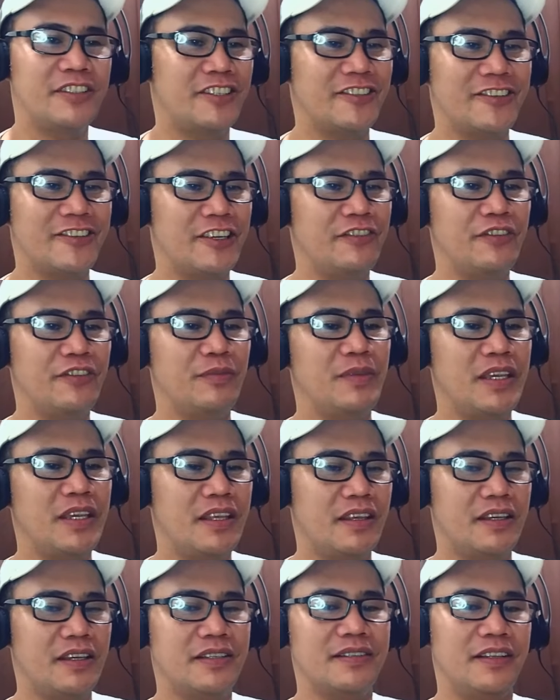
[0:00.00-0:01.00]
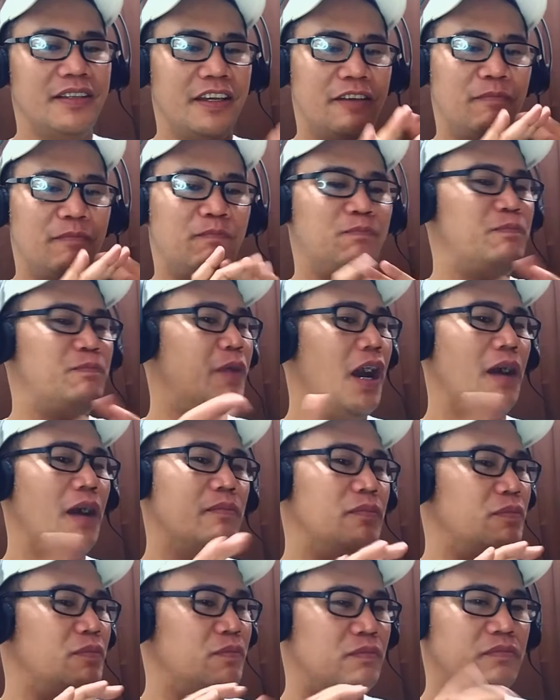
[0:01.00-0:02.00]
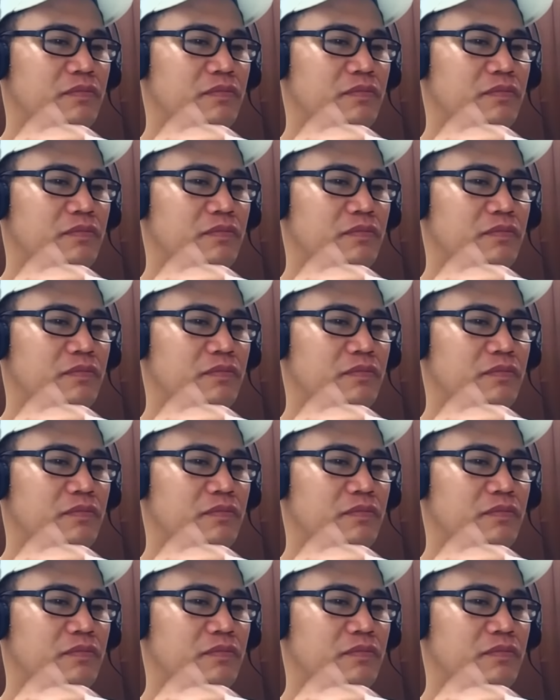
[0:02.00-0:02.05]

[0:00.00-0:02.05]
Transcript: Just giving me this like pop